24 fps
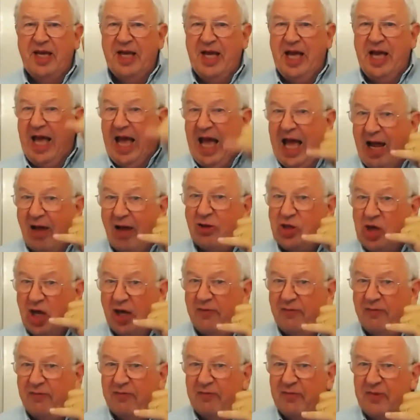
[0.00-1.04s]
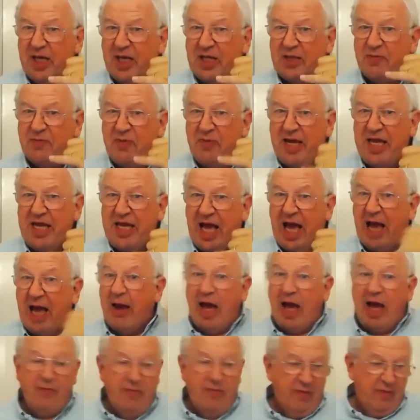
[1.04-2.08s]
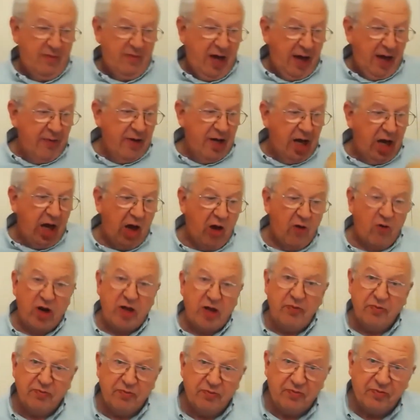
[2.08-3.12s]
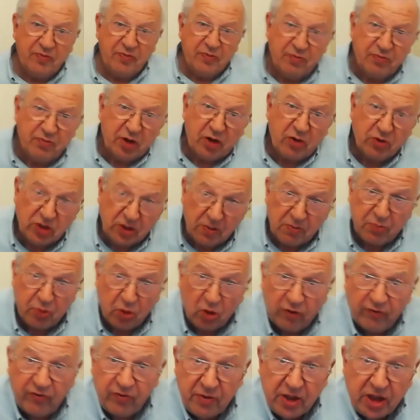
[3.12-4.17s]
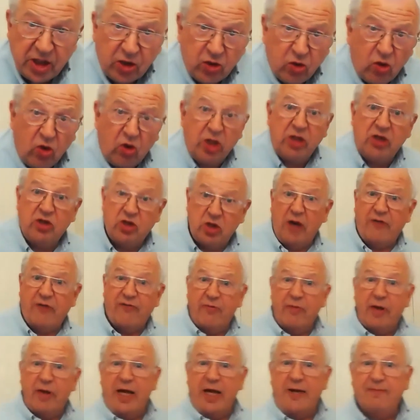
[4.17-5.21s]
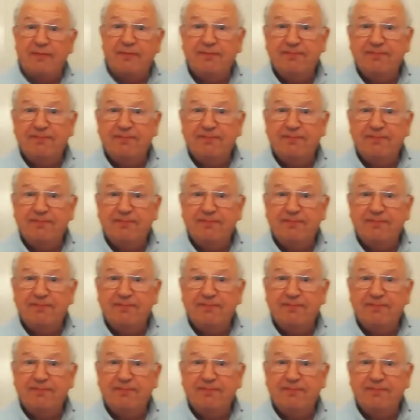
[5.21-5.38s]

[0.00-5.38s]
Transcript: hello, John, it's me. I'm in a hurry, but it was important for me to call you. Do you have a minute?